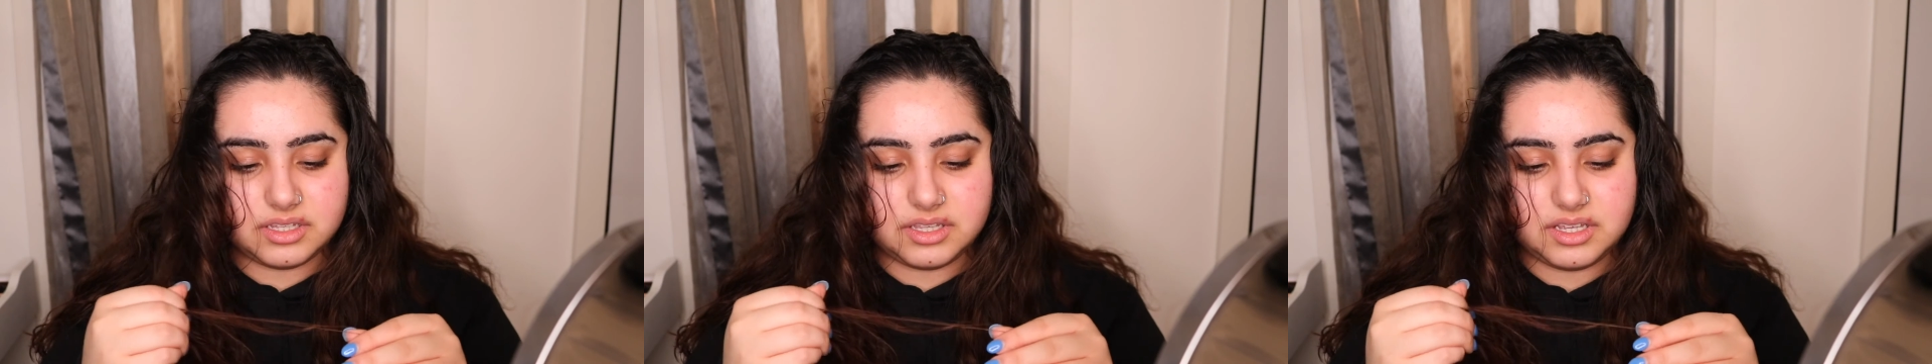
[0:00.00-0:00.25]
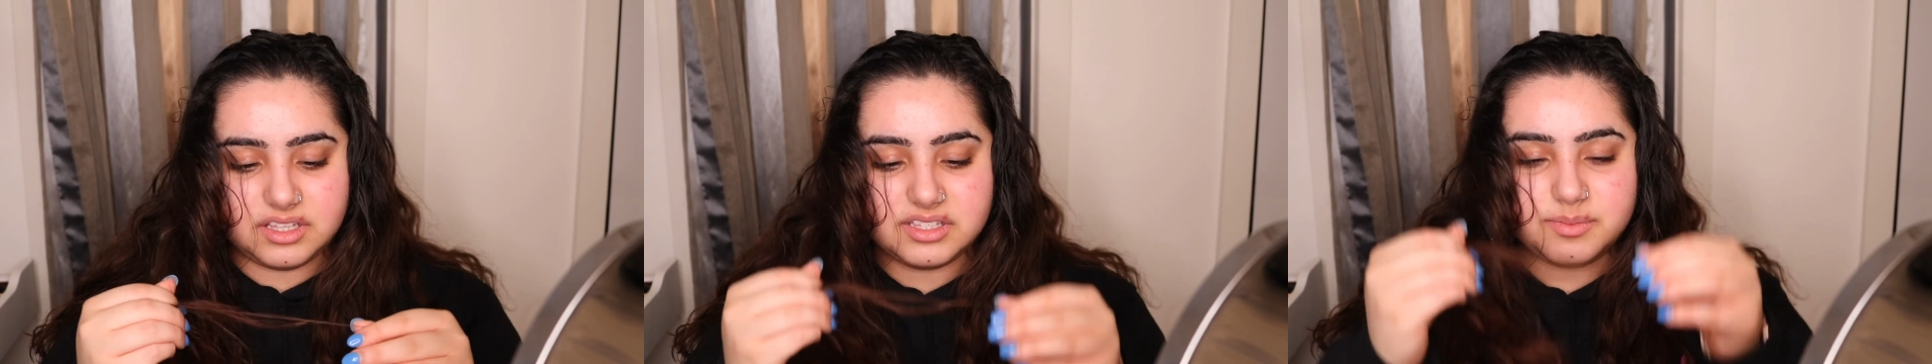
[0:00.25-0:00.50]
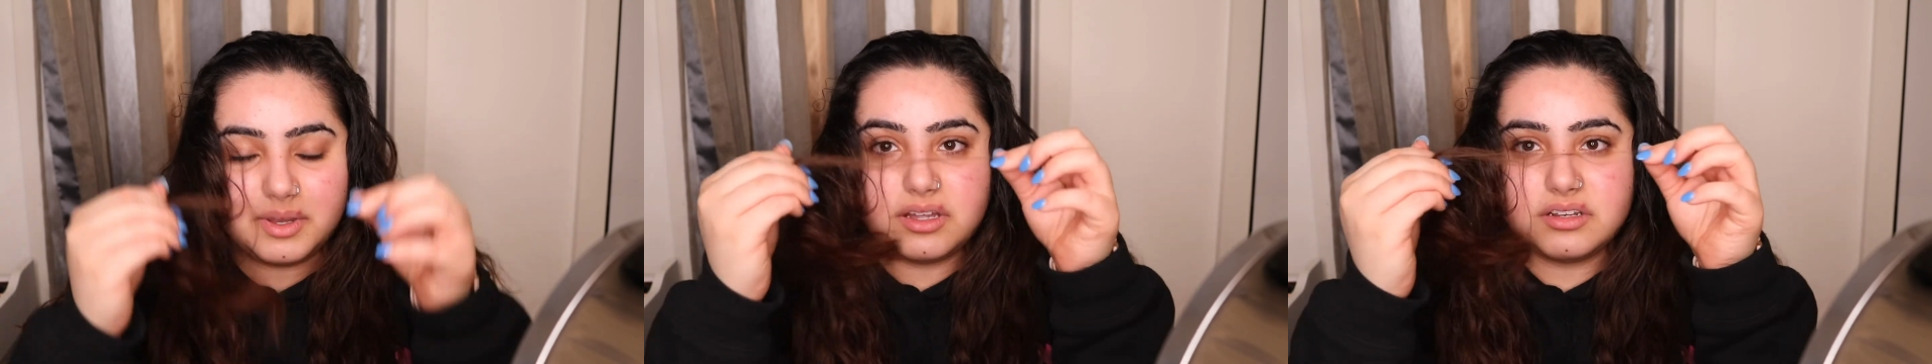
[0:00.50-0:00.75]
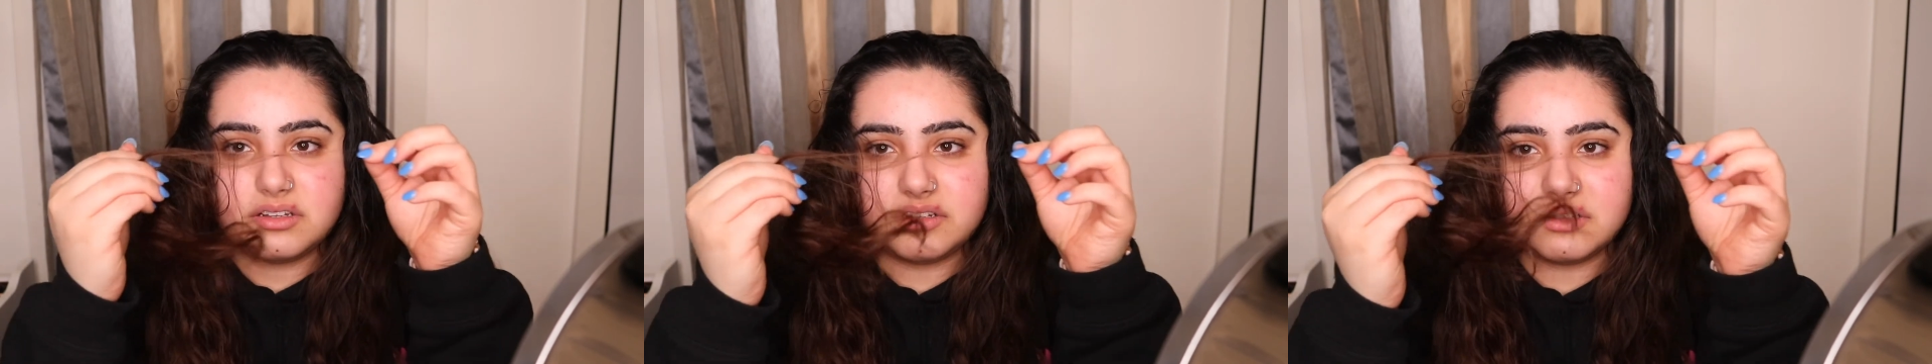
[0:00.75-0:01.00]
at the ends,
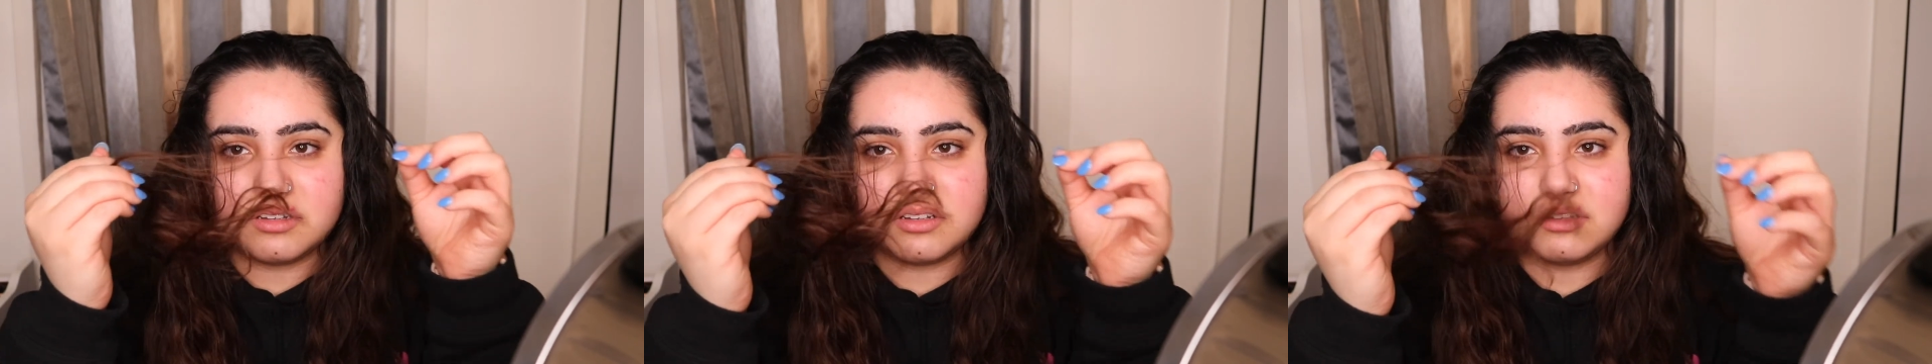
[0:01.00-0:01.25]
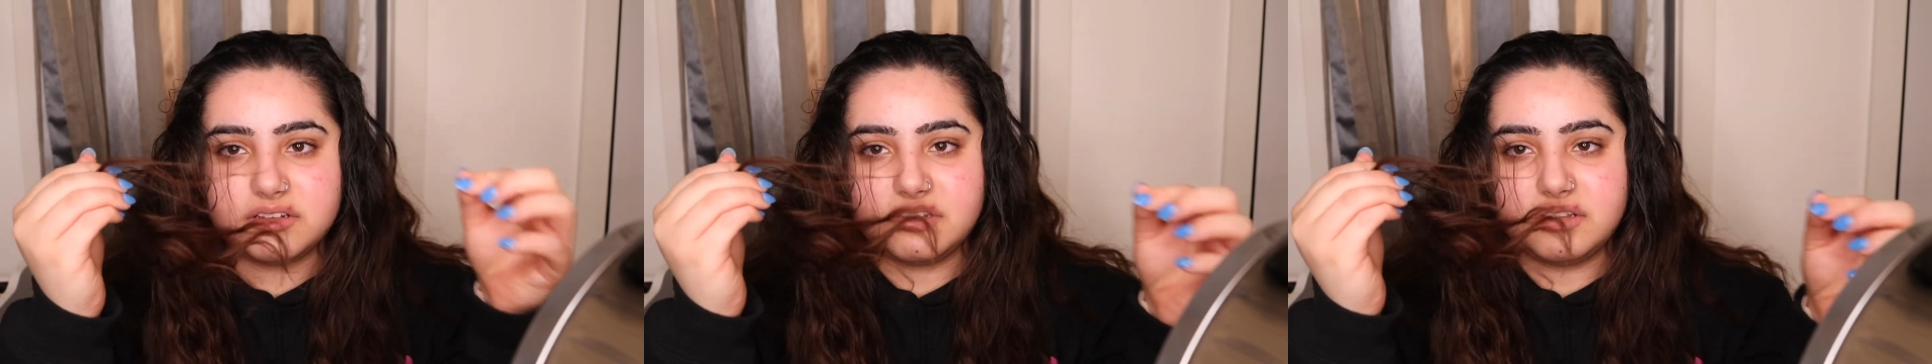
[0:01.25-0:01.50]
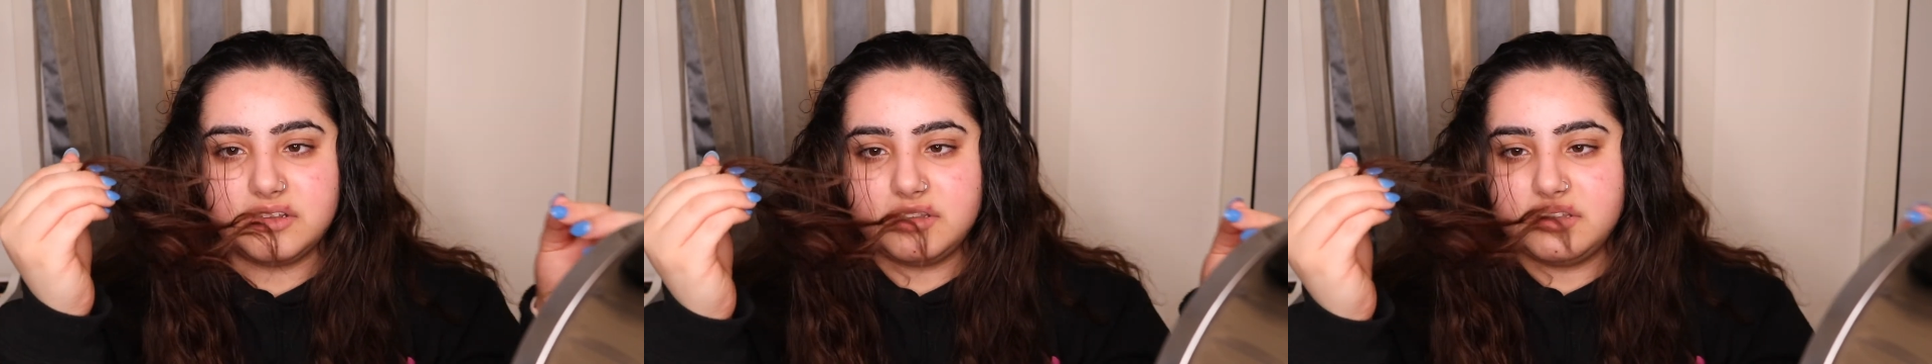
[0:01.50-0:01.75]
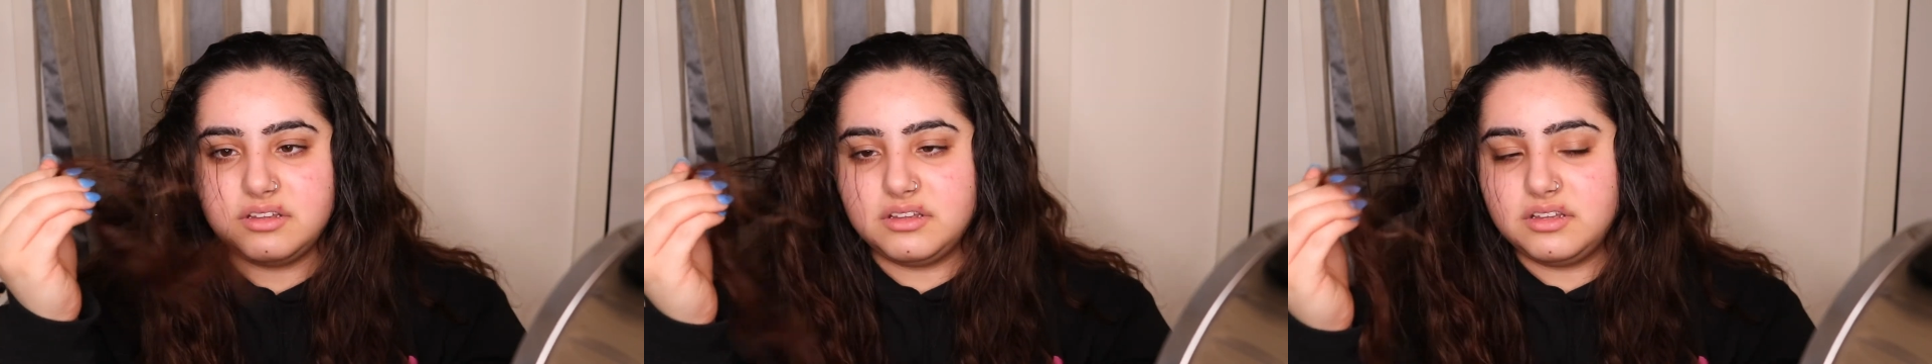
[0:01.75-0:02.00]
but
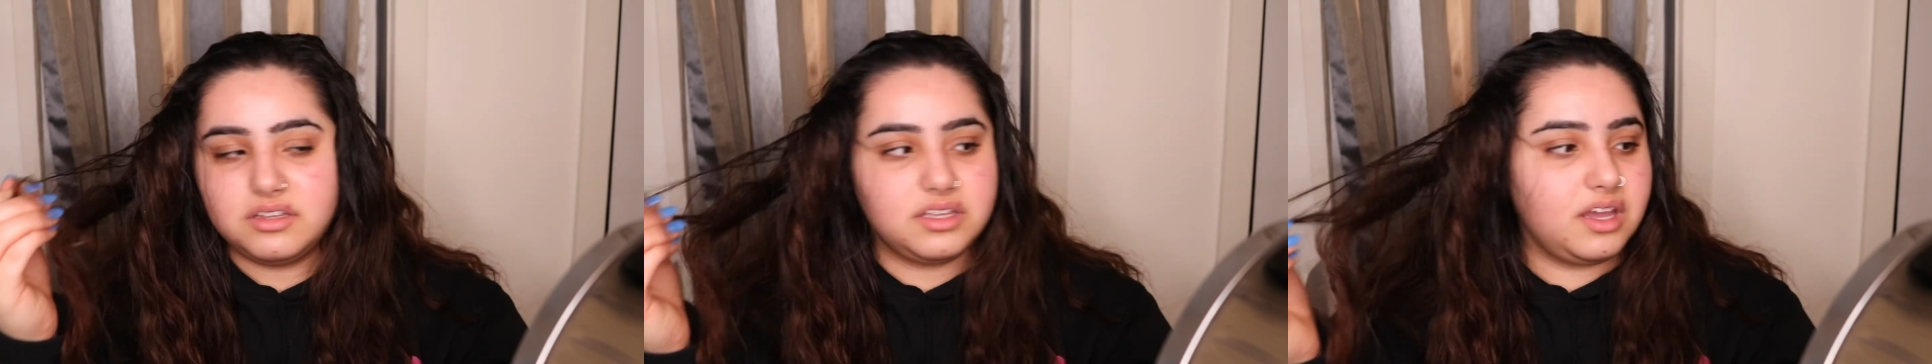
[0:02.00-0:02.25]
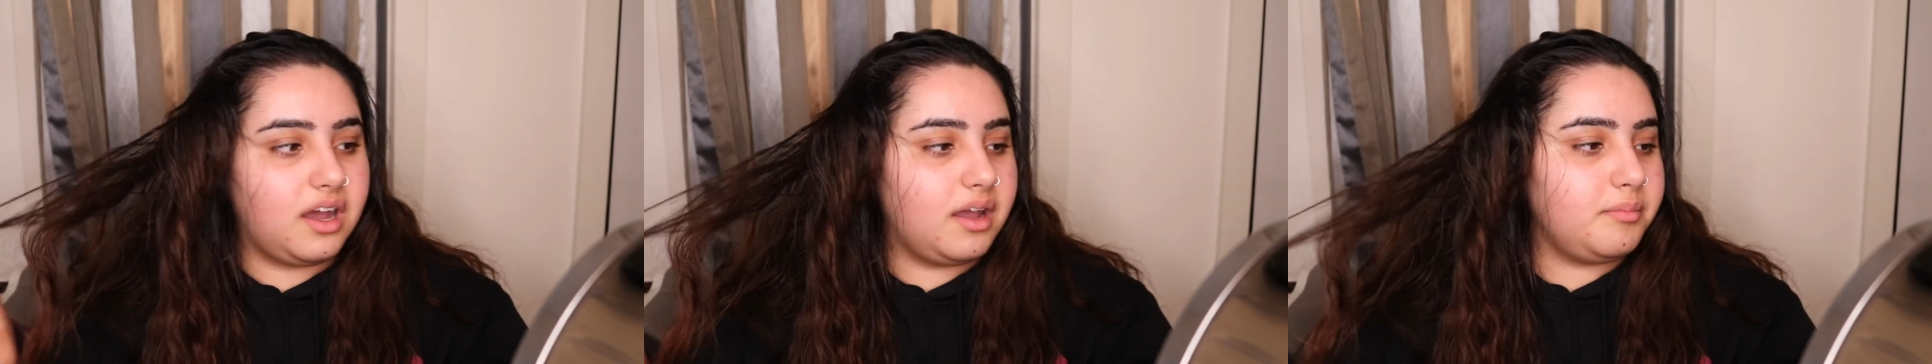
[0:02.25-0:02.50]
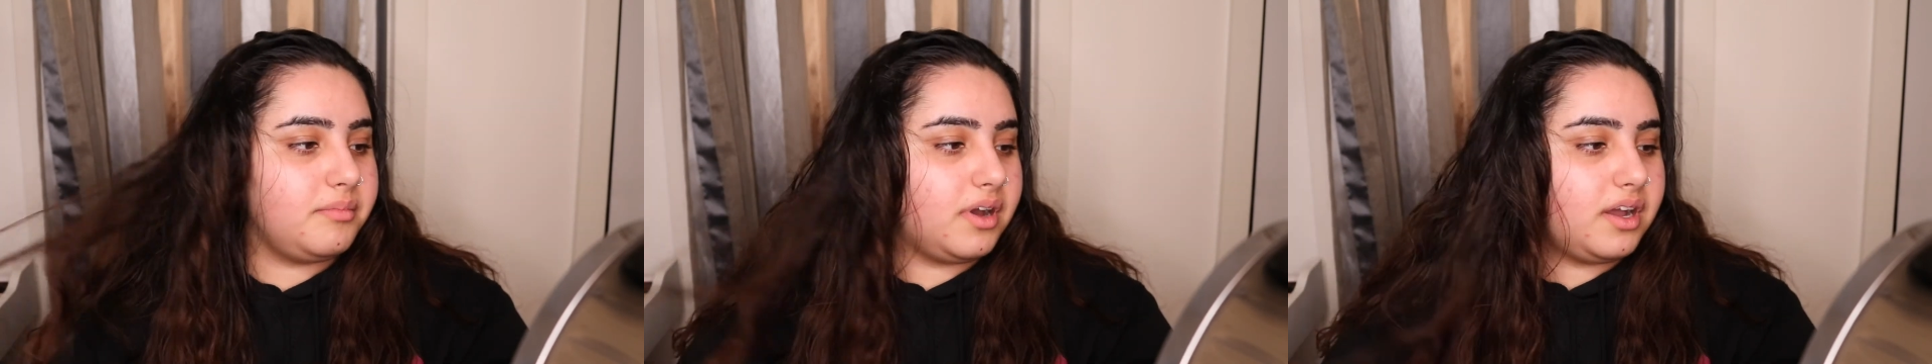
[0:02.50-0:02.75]
yeah,